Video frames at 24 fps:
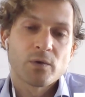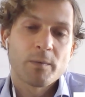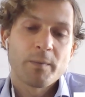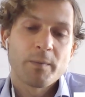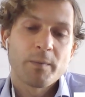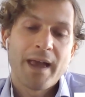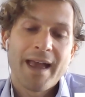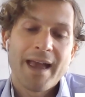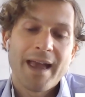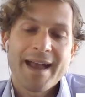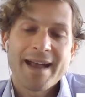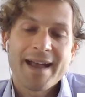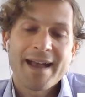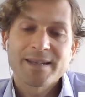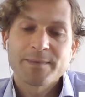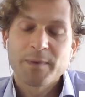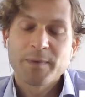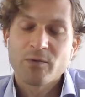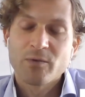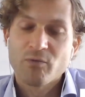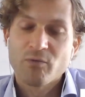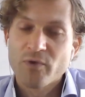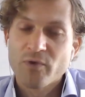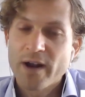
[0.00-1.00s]
Europe has
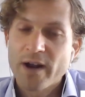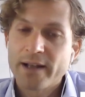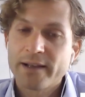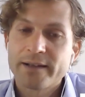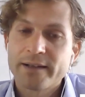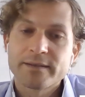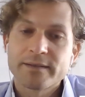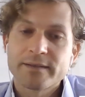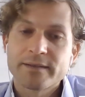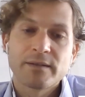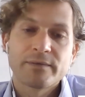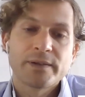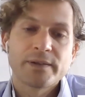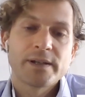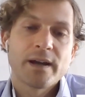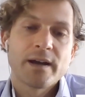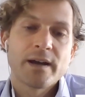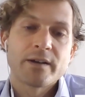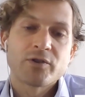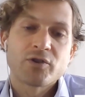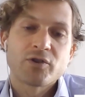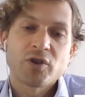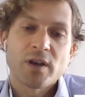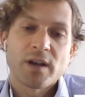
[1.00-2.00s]
been relatively
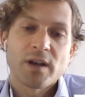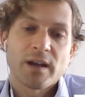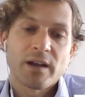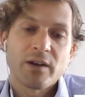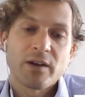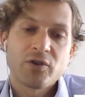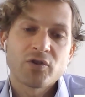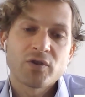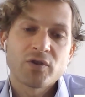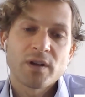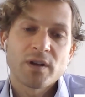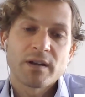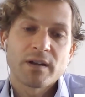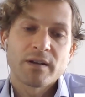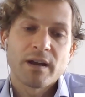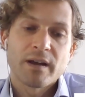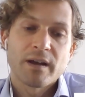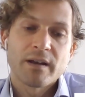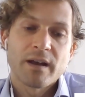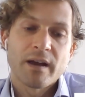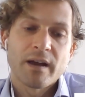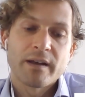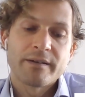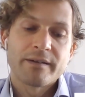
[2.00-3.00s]
unchanged
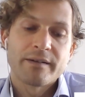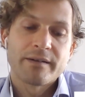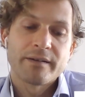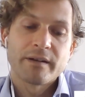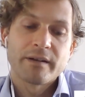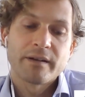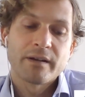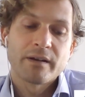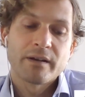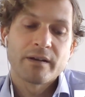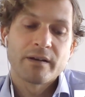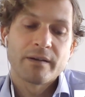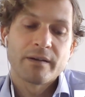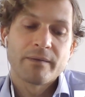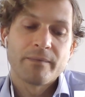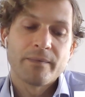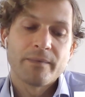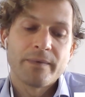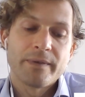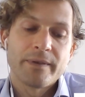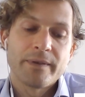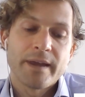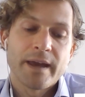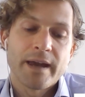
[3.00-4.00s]
and
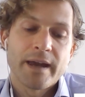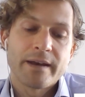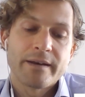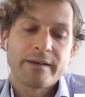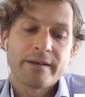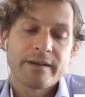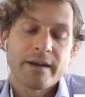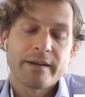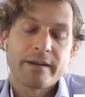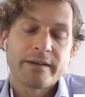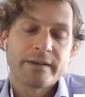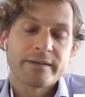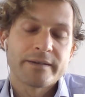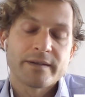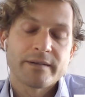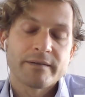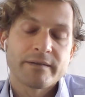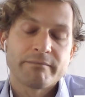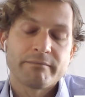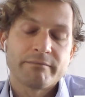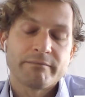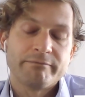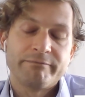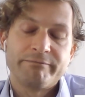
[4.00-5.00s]
is
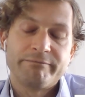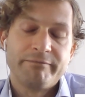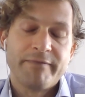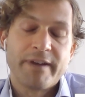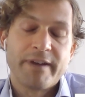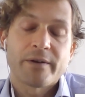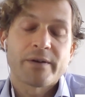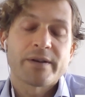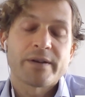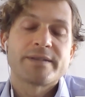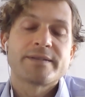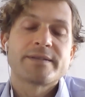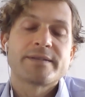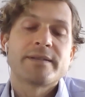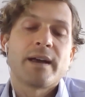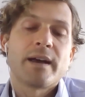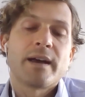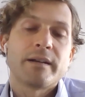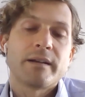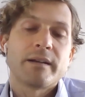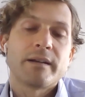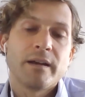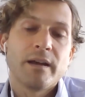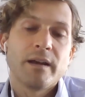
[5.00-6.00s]
very
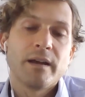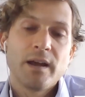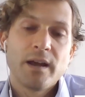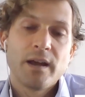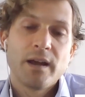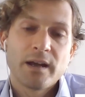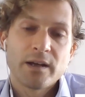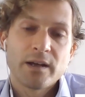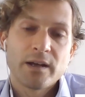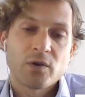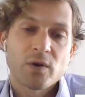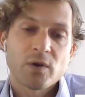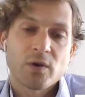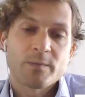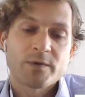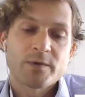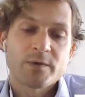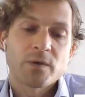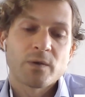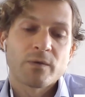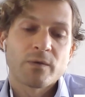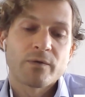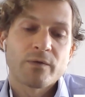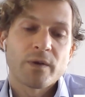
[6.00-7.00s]
steady in
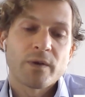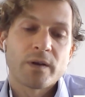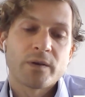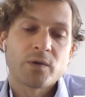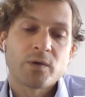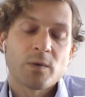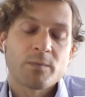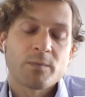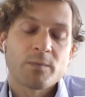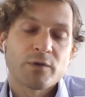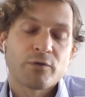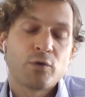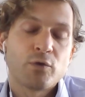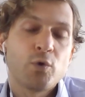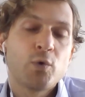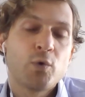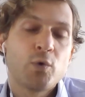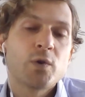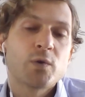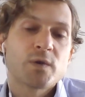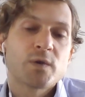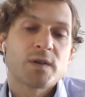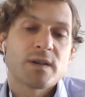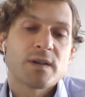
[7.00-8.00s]
terms of who
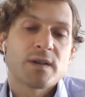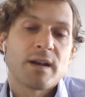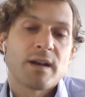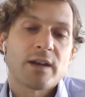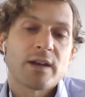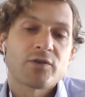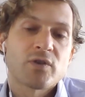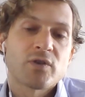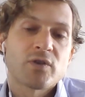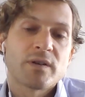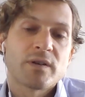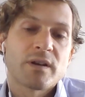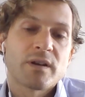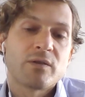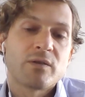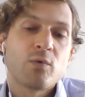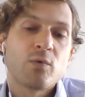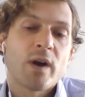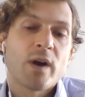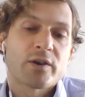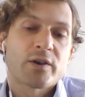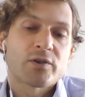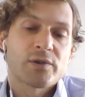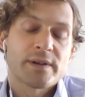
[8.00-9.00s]
uses an agent and
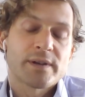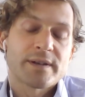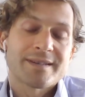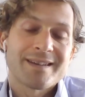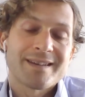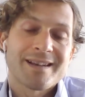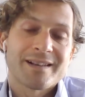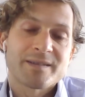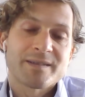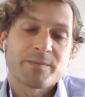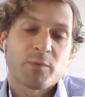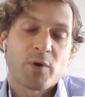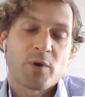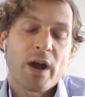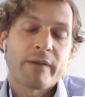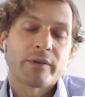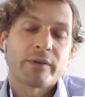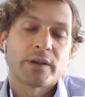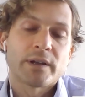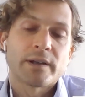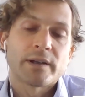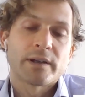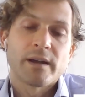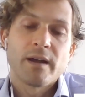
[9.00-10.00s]
who actually sells
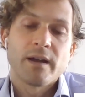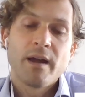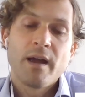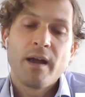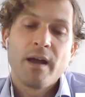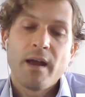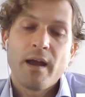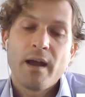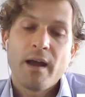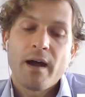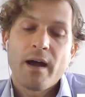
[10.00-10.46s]
privately,